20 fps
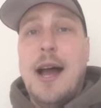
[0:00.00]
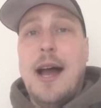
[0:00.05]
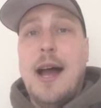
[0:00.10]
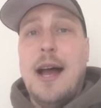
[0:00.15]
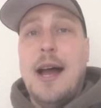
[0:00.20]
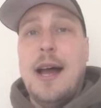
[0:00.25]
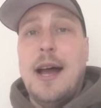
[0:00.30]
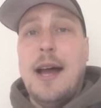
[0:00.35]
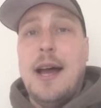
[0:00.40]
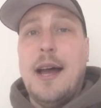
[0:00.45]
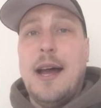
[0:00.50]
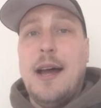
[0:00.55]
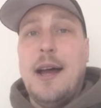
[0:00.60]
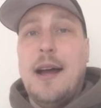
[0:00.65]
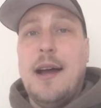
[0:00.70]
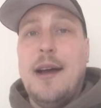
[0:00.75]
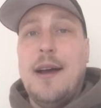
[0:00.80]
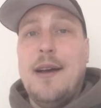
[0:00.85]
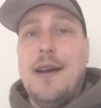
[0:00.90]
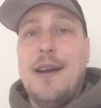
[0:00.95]

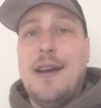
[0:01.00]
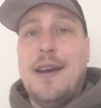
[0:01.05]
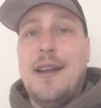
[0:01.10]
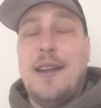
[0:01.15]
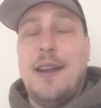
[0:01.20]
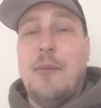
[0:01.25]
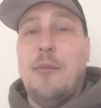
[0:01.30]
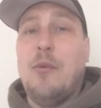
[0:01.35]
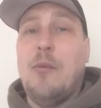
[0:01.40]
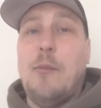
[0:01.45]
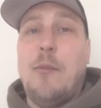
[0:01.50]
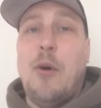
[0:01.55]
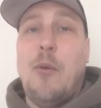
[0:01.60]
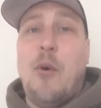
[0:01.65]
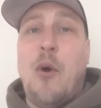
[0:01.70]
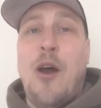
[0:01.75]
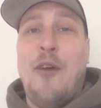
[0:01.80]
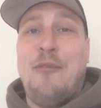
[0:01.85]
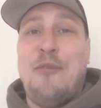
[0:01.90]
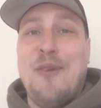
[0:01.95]
I don't want
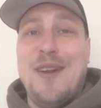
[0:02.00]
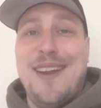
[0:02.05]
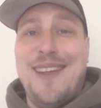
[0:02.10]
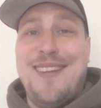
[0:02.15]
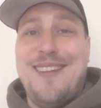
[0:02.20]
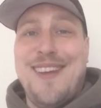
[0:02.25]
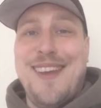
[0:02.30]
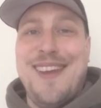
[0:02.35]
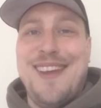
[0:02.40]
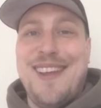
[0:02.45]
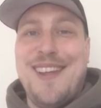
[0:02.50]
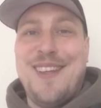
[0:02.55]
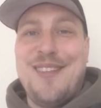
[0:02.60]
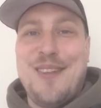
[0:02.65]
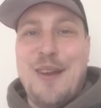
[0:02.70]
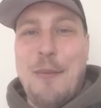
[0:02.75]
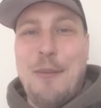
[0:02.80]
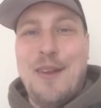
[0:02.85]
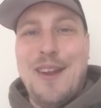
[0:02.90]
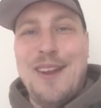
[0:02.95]
my wife really seeing it.
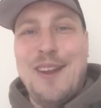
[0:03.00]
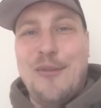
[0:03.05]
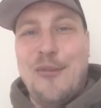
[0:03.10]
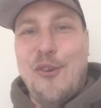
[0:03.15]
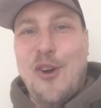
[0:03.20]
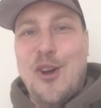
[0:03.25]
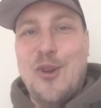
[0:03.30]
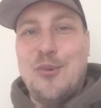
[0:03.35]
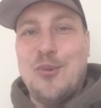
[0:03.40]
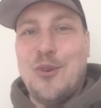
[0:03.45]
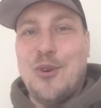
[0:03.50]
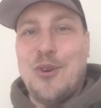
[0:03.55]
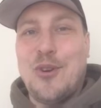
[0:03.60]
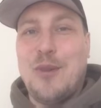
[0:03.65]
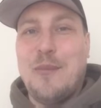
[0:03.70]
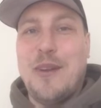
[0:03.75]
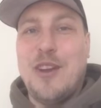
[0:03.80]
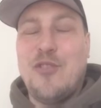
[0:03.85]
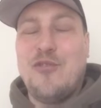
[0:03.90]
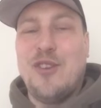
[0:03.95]
So being the final
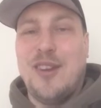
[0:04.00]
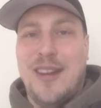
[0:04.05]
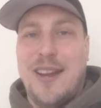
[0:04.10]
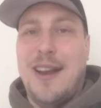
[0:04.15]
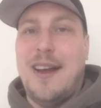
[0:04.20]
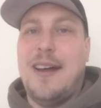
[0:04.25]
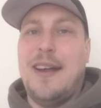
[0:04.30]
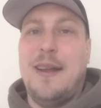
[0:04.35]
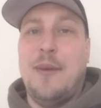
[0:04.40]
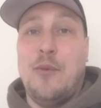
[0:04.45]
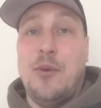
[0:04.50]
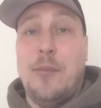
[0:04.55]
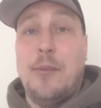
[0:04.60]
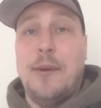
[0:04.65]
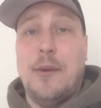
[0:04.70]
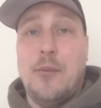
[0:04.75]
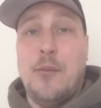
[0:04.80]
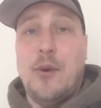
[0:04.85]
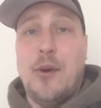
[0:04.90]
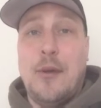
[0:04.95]
documentary cut, it will be
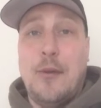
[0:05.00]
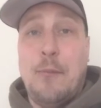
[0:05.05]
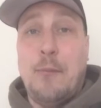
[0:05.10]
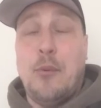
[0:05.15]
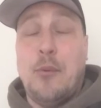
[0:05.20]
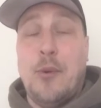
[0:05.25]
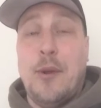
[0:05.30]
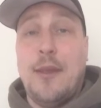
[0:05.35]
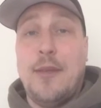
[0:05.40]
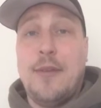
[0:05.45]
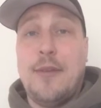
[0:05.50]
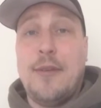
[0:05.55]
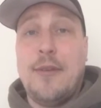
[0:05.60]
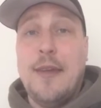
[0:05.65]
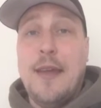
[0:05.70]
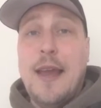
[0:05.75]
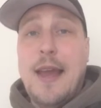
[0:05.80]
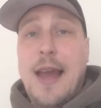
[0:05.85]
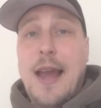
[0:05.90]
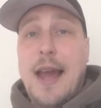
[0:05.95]
the worst points
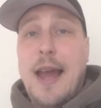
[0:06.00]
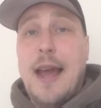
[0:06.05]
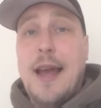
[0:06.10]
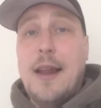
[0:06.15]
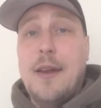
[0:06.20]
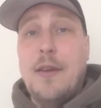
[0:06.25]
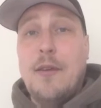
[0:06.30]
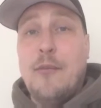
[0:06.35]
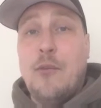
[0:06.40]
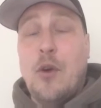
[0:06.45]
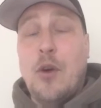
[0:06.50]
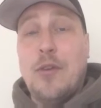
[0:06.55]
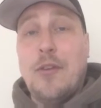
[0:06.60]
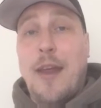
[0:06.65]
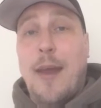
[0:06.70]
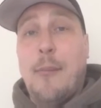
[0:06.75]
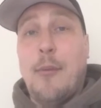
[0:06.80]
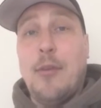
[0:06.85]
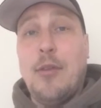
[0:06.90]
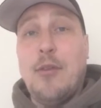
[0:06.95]
and of what's
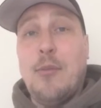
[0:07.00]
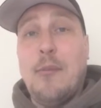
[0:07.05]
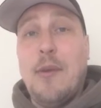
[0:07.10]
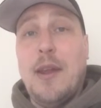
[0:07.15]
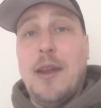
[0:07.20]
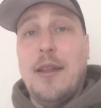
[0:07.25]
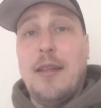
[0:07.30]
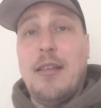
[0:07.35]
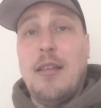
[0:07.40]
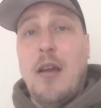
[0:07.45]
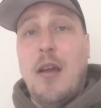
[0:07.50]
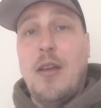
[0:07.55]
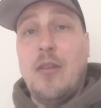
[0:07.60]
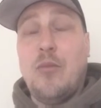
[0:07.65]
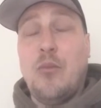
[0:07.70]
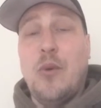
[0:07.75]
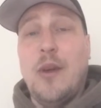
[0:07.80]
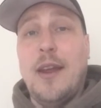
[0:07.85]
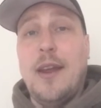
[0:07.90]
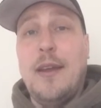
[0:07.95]
happened to me in this
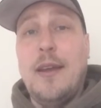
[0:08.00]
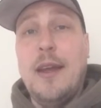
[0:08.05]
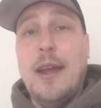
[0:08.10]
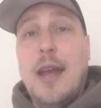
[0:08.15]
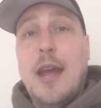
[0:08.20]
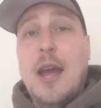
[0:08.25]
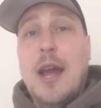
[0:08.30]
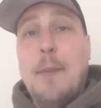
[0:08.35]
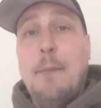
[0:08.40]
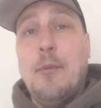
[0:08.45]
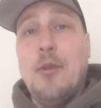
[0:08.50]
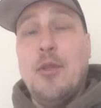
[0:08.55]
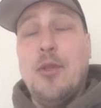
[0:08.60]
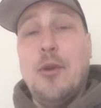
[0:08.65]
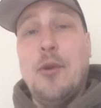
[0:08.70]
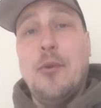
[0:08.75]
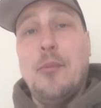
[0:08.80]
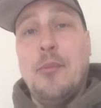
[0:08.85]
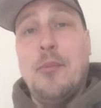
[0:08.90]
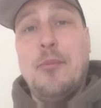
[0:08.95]
last week. But
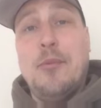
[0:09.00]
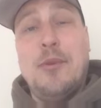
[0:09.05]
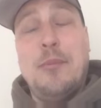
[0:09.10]
do